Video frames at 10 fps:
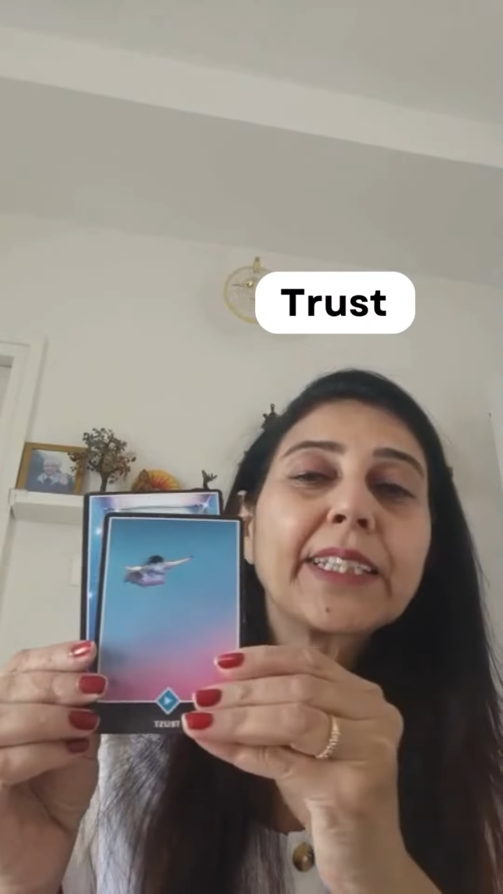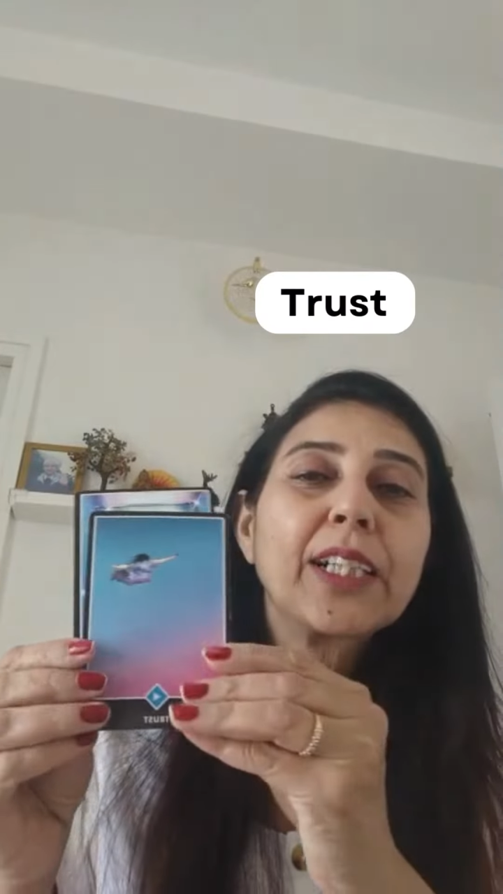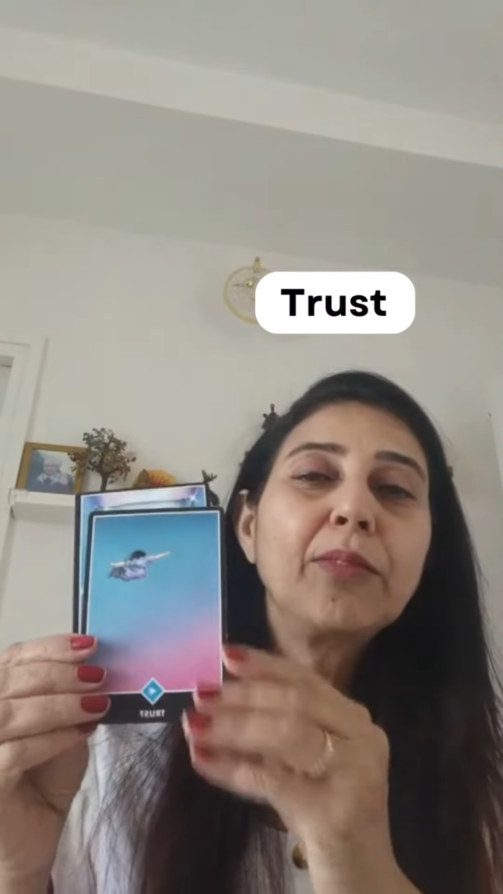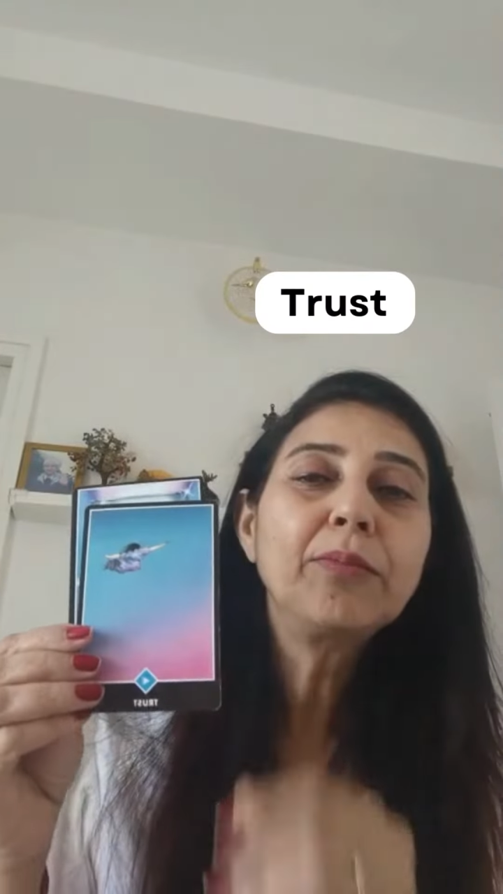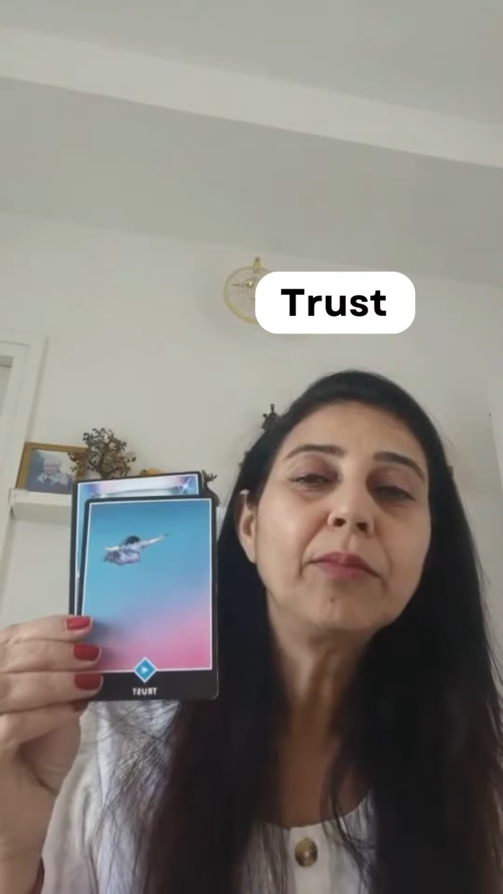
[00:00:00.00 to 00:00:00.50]

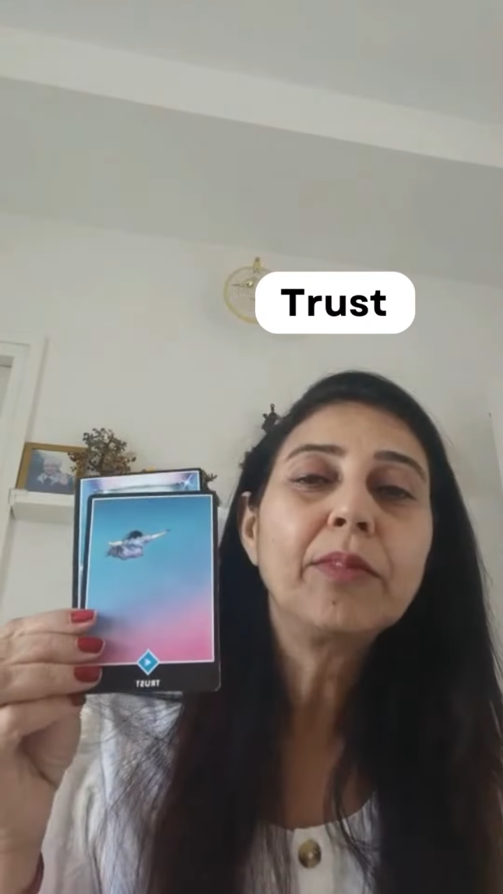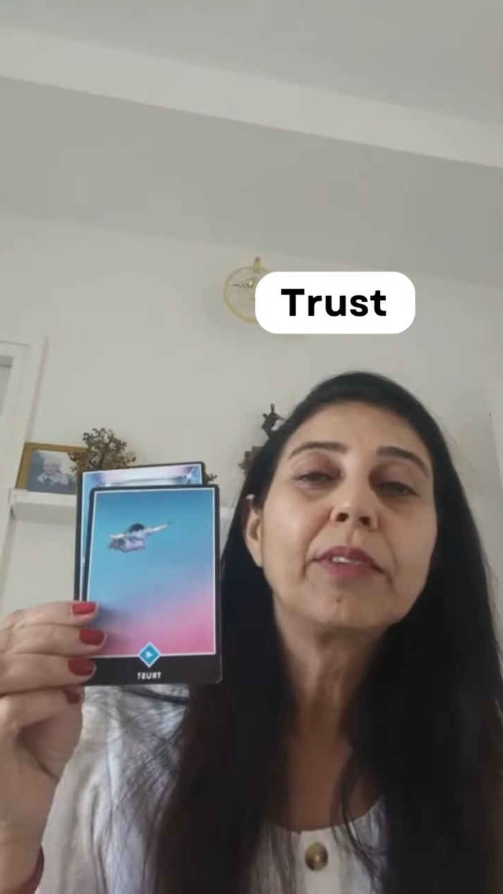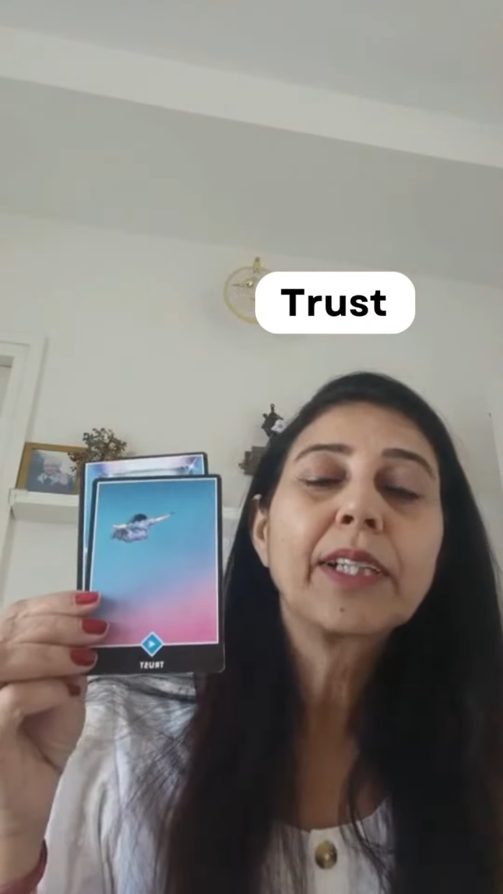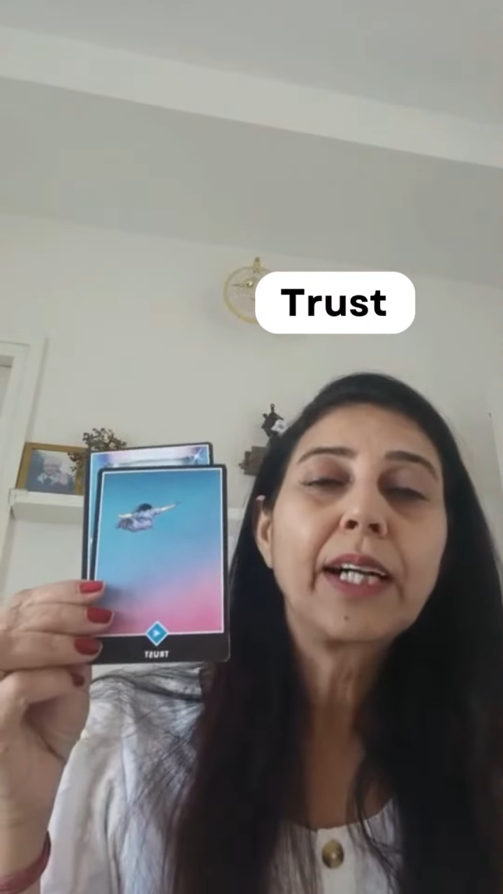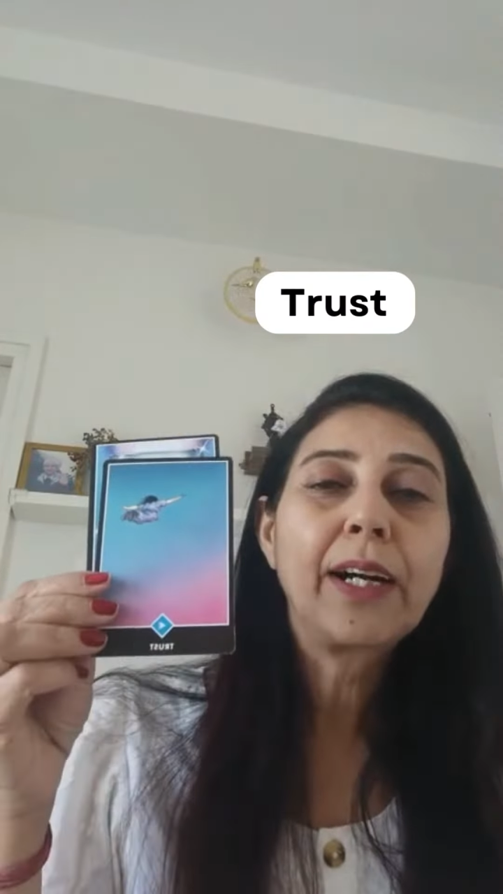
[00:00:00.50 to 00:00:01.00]
come
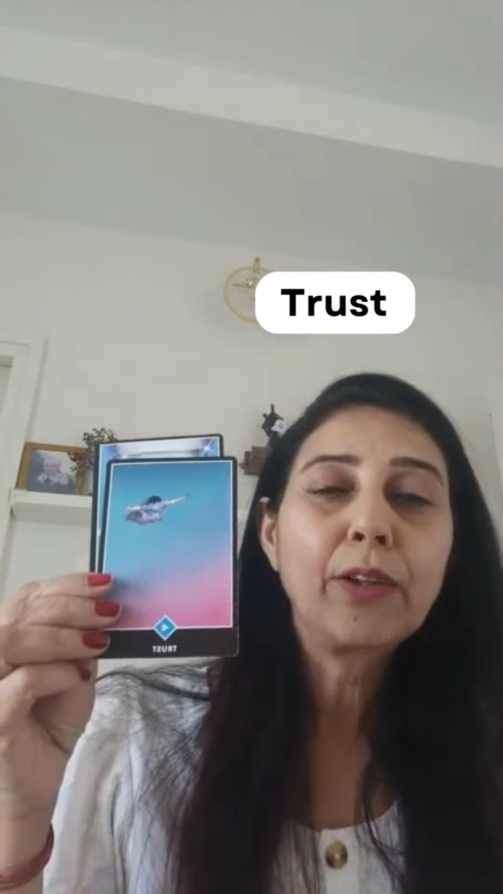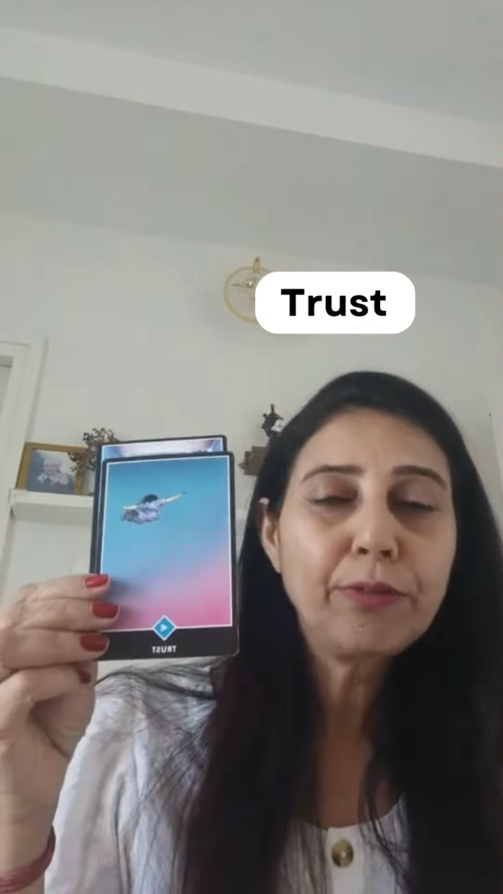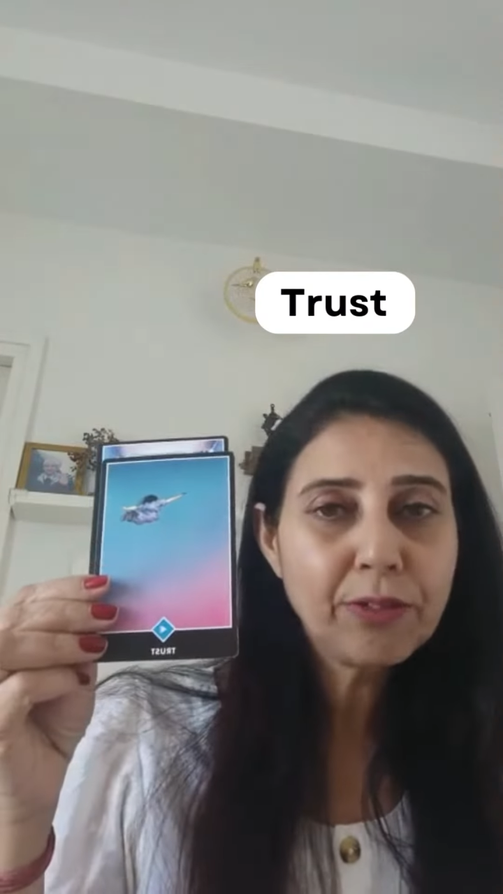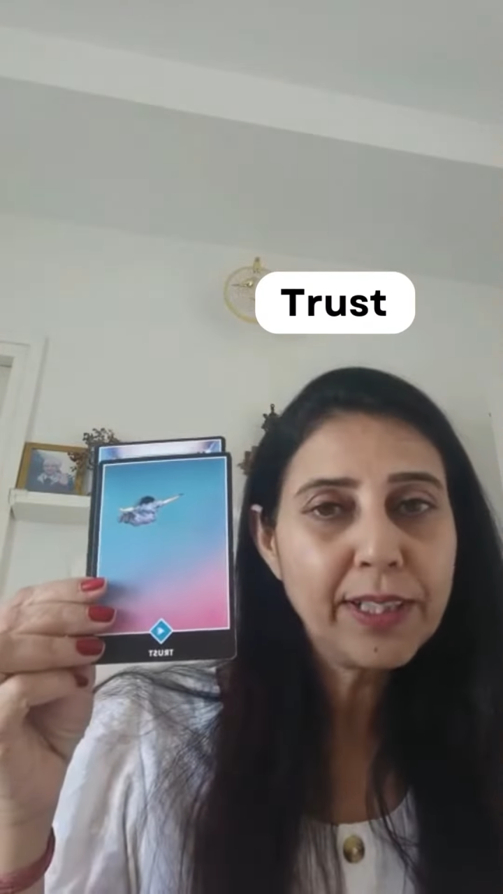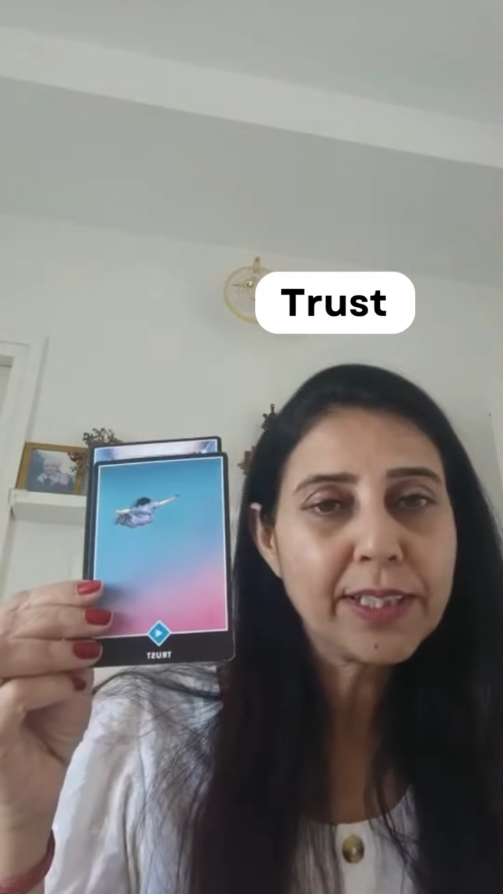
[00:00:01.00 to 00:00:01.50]
the card of
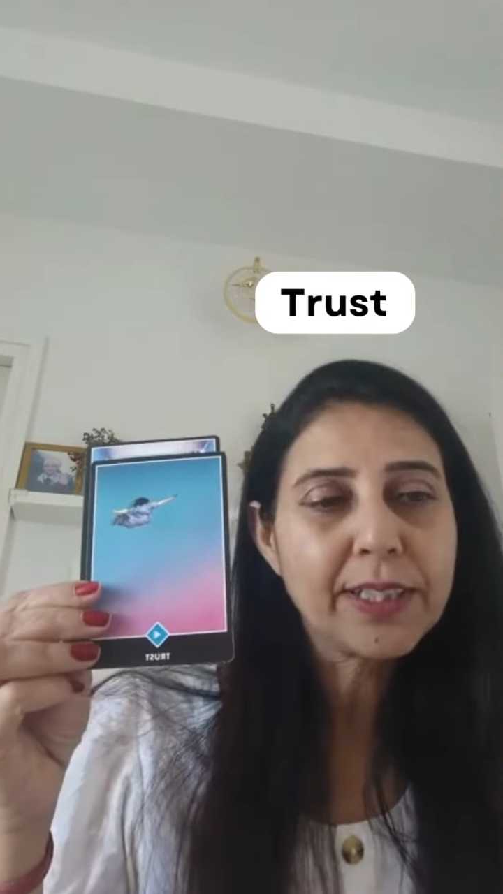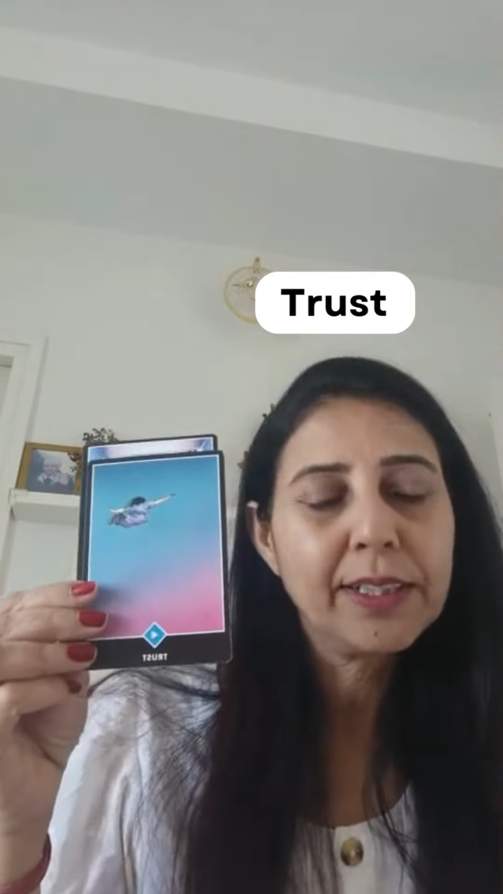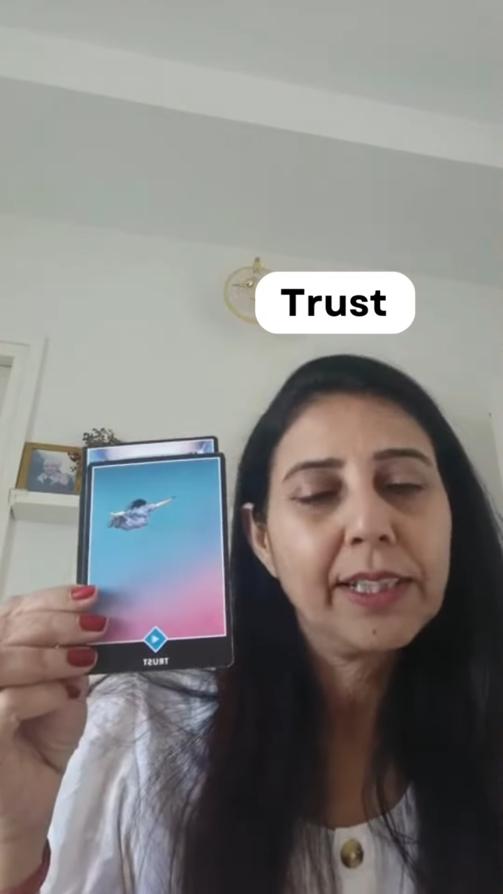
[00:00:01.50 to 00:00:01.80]
trust.